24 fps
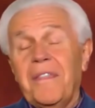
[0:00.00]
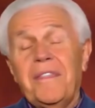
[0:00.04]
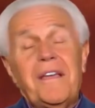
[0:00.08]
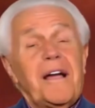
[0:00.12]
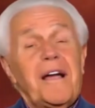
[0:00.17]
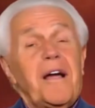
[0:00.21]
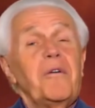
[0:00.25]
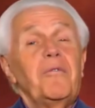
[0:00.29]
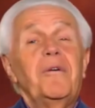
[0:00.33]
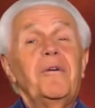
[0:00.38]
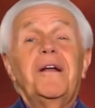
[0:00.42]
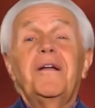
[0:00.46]

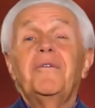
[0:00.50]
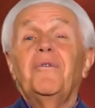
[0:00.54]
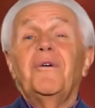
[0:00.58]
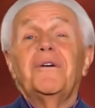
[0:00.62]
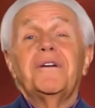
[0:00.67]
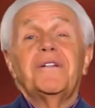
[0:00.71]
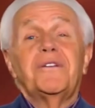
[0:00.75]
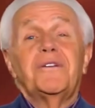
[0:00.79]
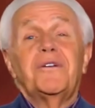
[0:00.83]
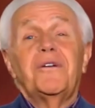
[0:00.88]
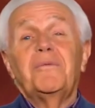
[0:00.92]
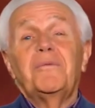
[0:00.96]
thing I really
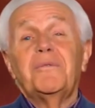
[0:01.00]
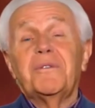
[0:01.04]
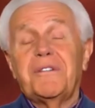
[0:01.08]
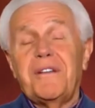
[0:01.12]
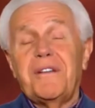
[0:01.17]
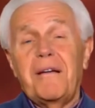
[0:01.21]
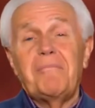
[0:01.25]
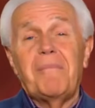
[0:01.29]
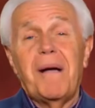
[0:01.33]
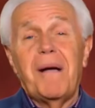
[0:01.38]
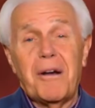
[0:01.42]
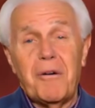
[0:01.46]
wanted to do was
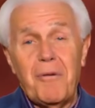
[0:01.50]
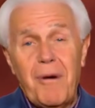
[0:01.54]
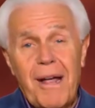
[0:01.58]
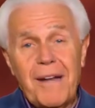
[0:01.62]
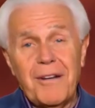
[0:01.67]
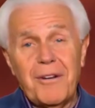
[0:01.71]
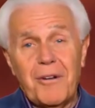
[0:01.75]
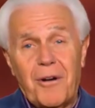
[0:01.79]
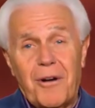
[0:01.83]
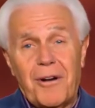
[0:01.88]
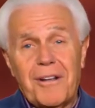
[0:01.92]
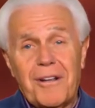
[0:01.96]
take my
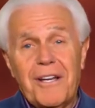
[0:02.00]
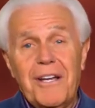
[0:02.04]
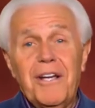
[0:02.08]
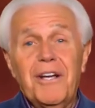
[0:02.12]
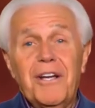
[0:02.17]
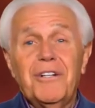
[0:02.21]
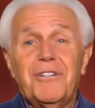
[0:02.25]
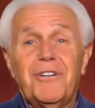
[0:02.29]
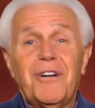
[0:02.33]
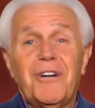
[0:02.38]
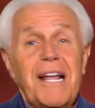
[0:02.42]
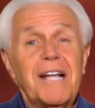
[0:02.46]
granddaughter
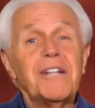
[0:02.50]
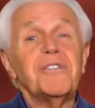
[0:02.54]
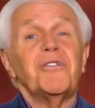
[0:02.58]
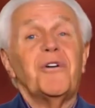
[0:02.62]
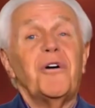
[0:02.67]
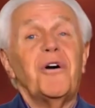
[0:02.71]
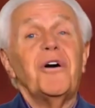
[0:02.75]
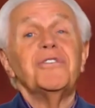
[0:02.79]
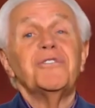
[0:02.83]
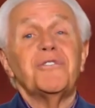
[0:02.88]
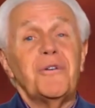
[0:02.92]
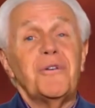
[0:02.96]
to that
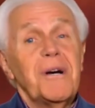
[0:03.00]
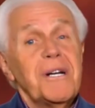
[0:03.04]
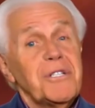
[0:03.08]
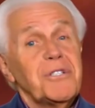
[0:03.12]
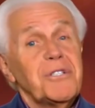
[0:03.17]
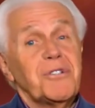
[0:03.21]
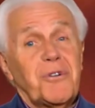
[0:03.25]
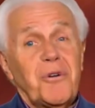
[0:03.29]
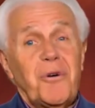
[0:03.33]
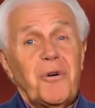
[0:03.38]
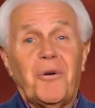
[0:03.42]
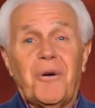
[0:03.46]
Toys R Us
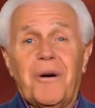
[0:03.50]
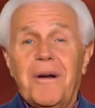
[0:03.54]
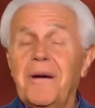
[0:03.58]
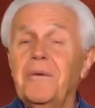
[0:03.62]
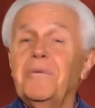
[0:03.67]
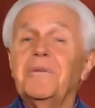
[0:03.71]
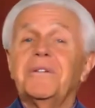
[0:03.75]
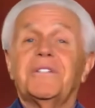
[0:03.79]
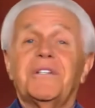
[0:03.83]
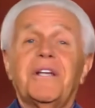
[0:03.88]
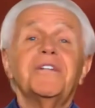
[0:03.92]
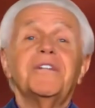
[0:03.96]
store. It
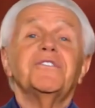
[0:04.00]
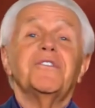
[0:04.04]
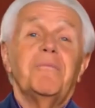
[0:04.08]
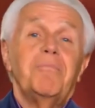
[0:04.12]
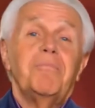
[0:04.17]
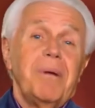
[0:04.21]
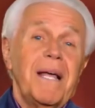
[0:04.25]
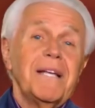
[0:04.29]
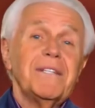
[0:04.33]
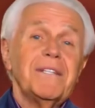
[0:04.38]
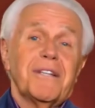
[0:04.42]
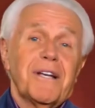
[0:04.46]
was such a
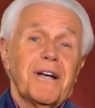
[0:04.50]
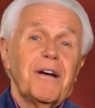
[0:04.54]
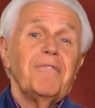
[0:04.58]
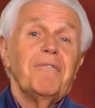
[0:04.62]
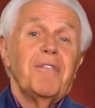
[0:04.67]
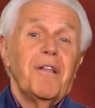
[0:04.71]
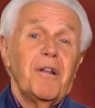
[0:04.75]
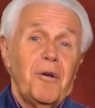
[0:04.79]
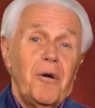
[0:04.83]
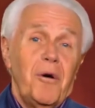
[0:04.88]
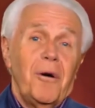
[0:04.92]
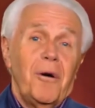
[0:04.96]
blessing of
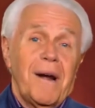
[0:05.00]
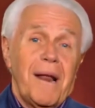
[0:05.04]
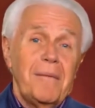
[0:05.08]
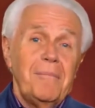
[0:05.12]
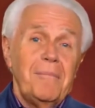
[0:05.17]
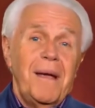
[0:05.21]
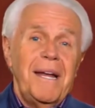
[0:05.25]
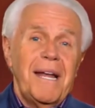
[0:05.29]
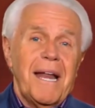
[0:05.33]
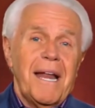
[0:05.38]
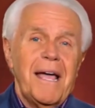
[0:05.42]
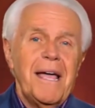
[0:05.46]
the Lord. I
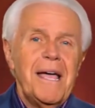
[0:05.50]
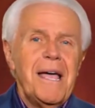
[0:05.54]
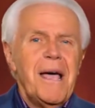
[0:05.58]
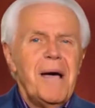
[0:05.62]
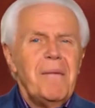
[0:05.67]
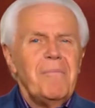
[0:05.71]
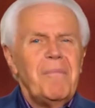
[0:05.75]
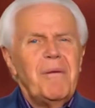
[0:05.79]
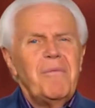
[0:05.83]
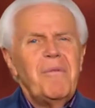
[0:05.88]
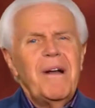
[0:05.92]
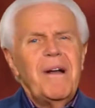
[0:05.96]
mean that.
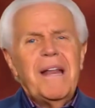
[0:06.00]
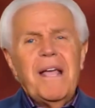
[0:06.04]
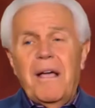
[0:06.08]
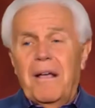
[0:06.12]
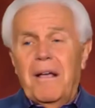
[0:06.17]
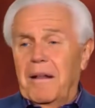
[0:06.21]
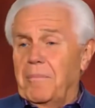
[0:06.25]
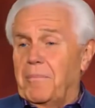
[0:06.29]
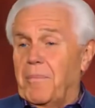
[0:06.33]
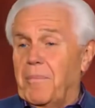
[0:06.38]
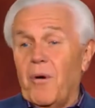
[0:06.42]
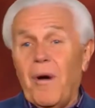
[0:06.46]
But when
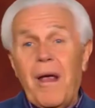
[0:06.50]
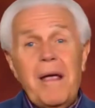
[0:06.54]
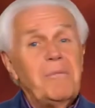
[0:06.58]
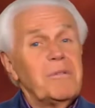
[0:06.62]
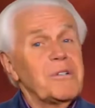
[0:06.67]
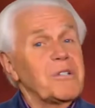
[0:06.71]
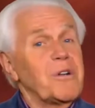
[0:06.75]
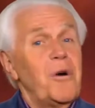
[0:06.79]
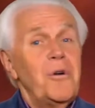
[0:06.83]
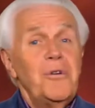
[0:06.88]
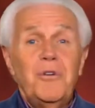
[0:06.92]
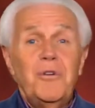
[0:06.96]
the parade
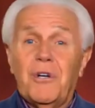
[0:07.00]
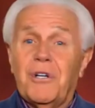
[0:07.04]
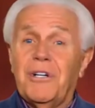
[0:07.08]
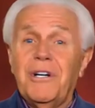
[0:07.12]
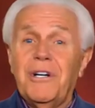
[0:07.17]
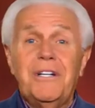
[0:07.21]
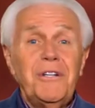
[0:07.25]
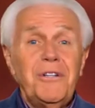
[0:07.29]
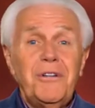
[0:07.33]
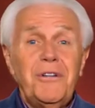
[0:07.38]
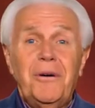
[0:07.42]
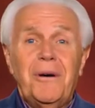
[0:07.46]
was going, you
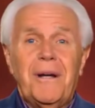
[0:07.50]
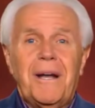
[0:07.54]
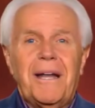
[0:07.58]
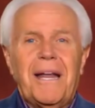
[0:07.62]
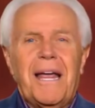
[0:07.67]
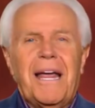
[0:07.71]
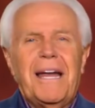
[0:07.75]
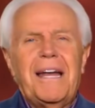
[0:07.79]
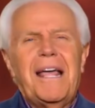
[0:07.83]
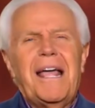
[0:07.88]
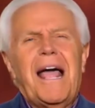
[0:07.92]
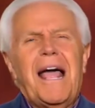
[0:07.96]
couldn't do it.
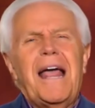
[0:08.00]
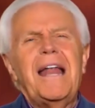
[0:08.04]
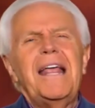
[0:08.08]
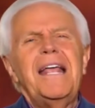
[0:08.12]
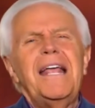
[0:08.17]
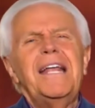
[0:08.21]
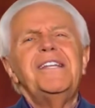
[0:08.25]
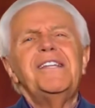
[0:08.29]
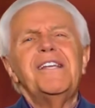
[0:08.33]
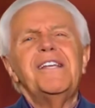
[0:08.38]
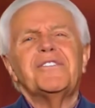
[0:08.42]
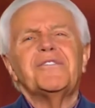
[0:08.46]
And
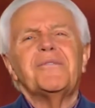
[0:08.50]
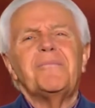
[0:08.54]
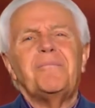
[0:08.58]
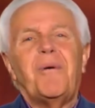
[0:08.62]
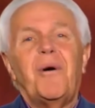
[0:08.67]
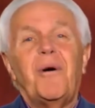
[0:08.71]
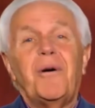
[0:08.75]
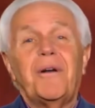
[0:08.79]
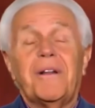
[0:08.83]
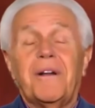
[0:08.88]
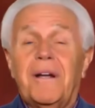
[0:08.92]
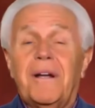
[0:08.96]
it
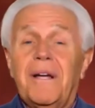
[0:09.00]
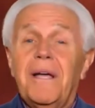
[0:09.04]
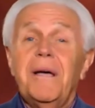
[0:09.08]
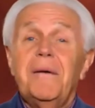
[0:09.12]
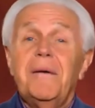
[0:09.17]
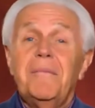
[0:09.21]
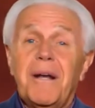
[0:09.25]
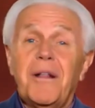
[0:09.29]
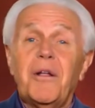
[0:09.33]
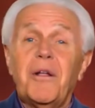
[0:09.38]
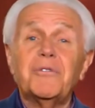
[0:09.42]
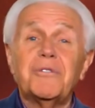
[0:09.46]
disappointed her.
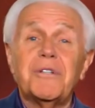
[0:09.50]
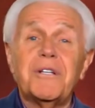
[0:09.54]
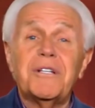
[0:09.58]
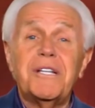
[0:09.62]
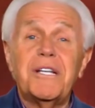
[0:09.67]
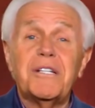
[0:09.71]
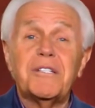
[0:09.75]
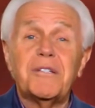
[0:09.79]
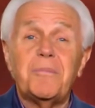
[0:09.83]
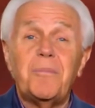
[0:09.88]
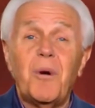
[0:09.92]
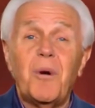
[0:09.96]
But it also
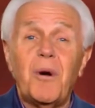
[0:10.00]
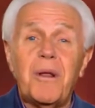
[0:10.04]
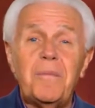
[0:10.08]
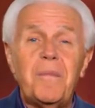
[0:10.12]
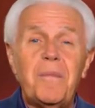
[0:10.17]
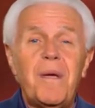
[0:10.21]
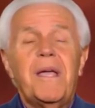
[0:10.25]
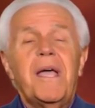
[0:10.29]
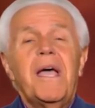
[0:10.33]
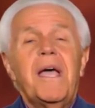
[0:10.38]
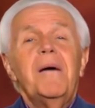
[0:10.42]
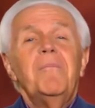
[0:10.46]
disappointed
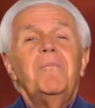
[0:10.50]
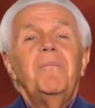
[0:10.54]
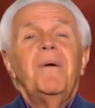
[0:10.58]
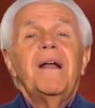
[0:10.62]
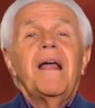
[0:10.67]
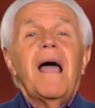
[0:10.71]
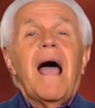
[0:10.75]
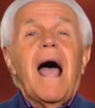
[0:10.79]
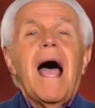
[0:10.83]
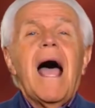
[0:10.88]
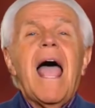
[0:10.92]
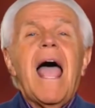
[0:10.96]
me.
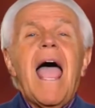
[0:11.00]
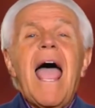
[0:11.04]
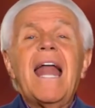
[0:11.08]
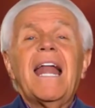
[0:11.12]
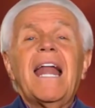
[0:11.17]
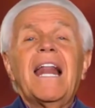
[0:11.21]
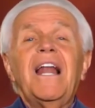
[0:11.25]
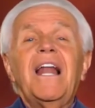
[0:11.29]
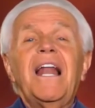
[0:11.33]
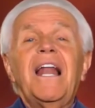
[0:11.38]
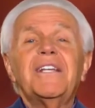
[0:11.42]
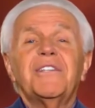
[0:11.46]
But I had
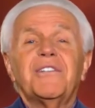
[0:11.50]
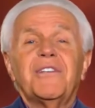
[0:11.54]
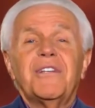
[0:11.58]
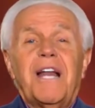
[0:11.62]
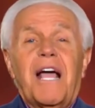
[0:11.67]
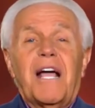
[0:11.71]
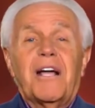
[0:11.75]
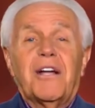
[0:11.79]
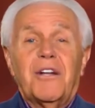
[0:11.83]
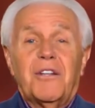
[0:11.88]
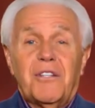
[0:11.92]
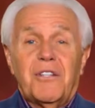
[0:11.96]
a lesson
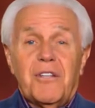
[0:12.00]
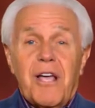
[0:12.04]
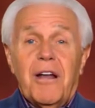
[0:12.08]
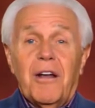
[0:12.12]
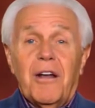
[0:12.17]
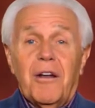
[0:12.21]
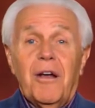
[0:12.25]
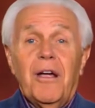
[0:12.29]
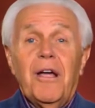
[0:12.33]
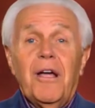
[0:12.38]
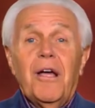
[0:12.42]
I could tell her